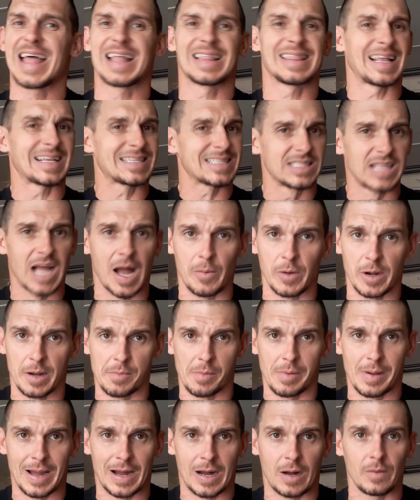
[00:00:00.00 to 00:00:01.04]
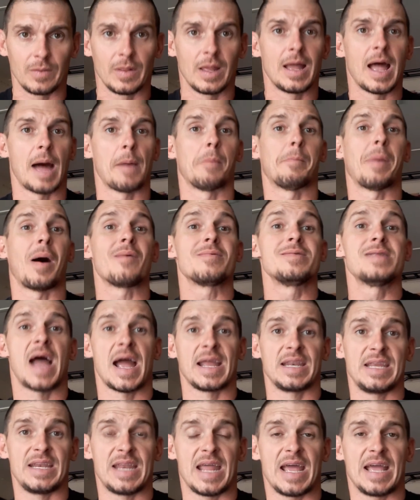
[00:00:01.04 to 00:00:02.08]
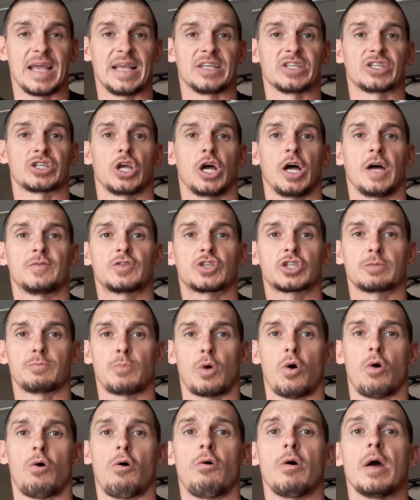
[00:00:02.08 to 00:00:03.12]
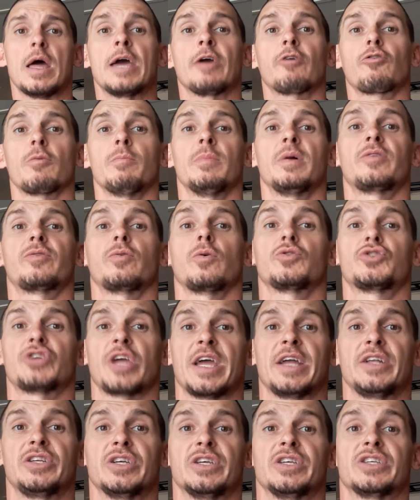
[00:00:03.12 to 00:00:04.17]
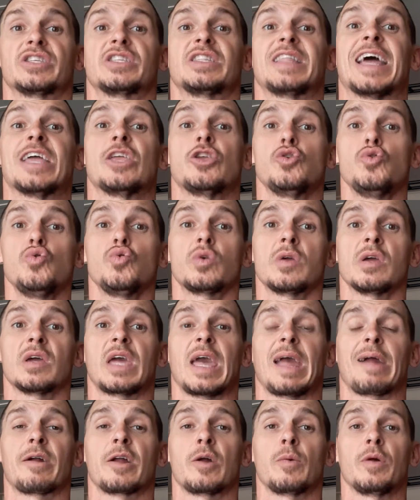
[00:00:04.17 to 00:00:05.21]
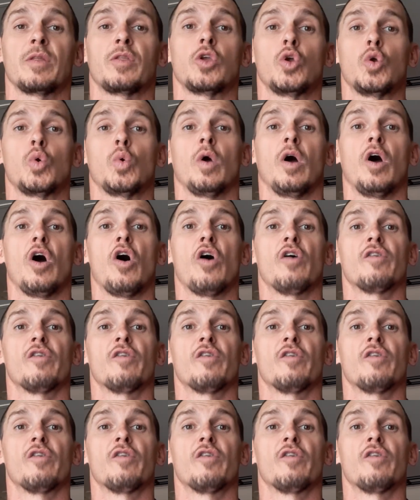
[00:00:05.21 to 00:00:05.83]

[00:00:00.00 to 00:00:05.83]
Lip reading: That's not what I'm about. I'm about 90 days of small incremental changes that you can carry with you